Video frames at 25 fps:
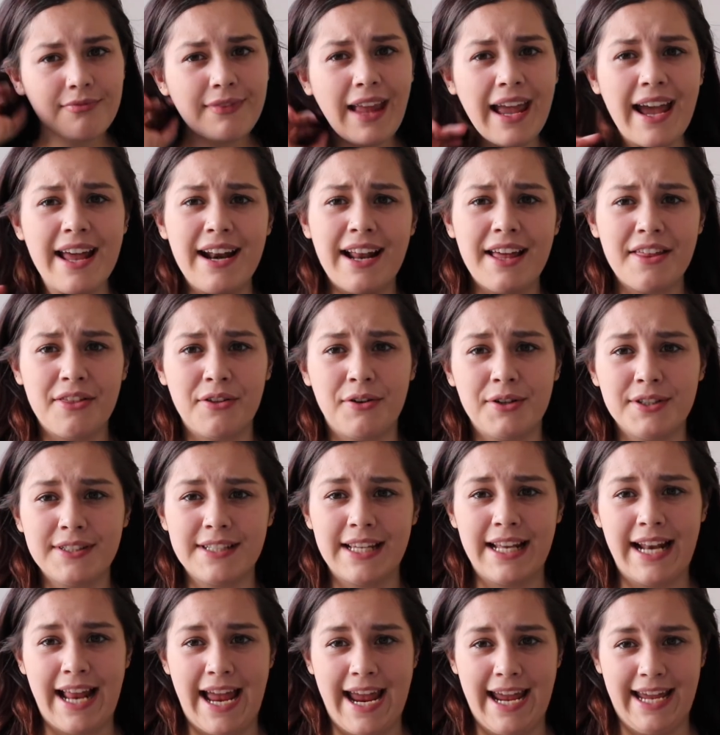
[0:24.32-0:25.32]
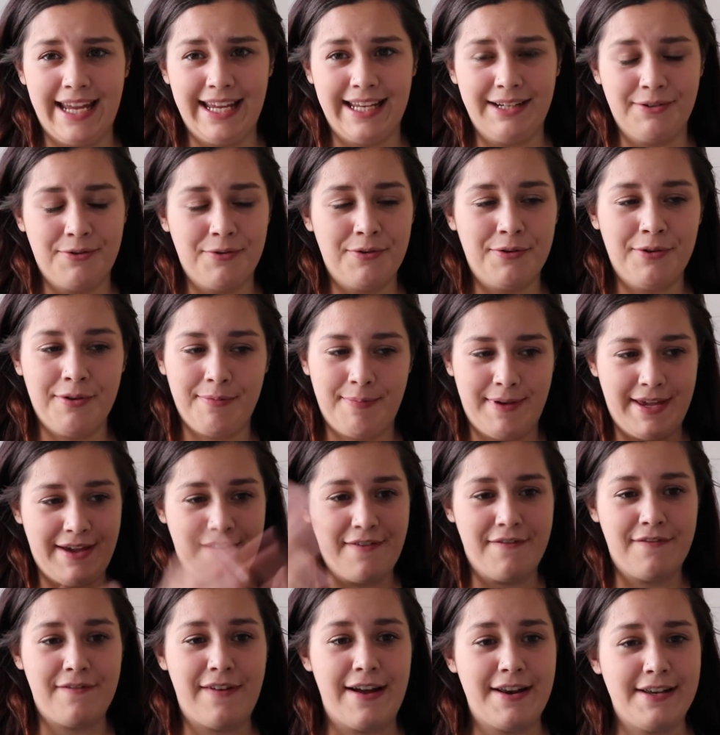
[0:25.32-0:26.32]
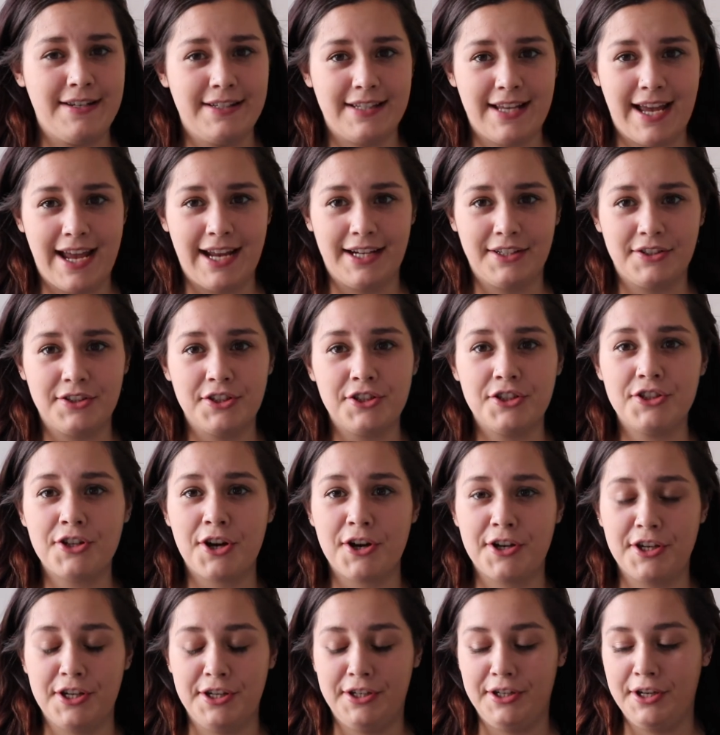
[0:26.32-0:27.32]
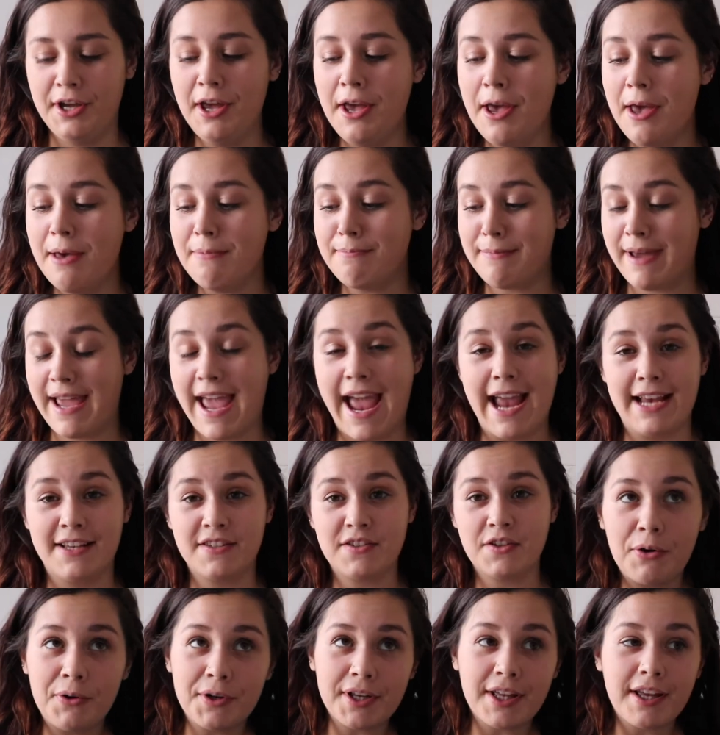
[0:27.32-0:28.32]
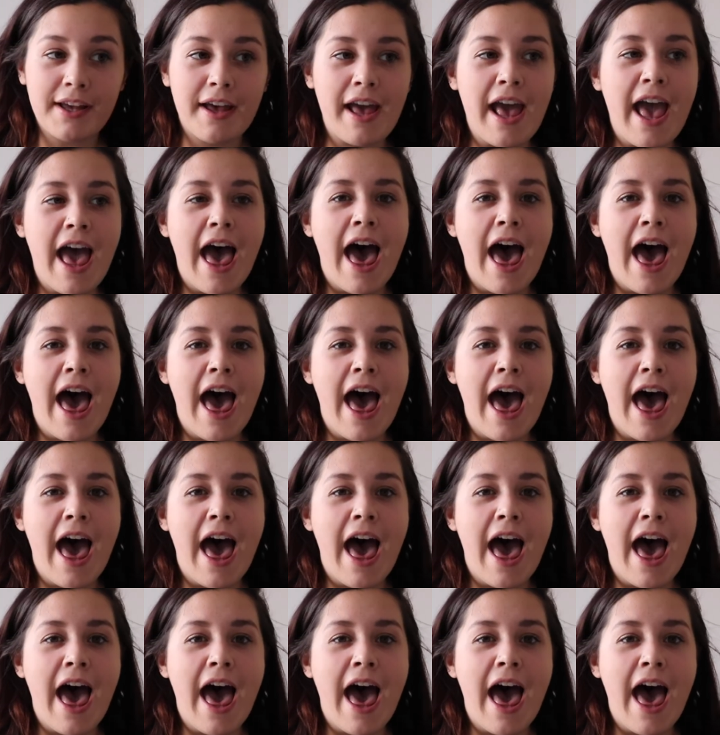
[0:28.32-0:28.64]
And I thought today would be a fun day to show you my ASOS order.